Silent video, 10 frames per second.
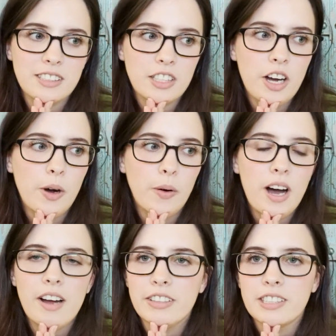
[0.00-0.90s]
so
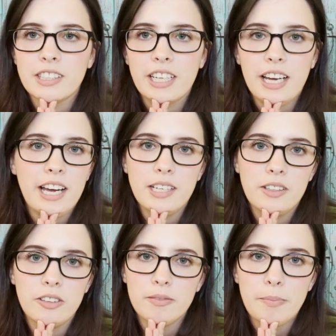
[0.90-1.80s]
obviously I had
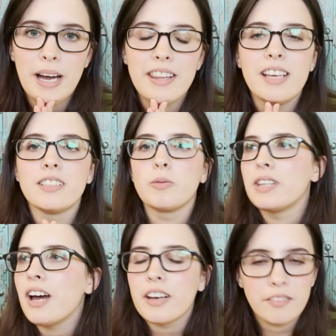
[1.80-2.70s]
to buy this
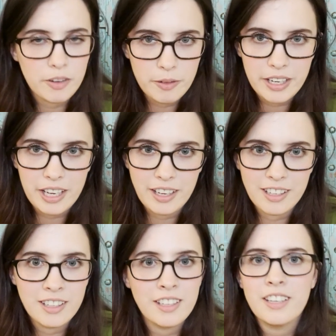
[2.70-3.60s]
without even
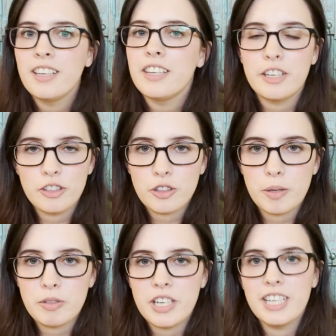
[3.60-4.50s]
reading the
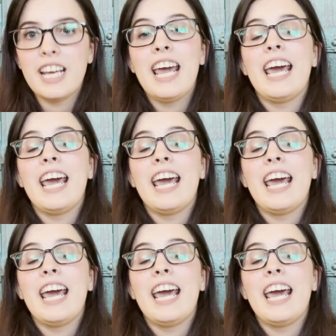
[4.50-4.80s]
description.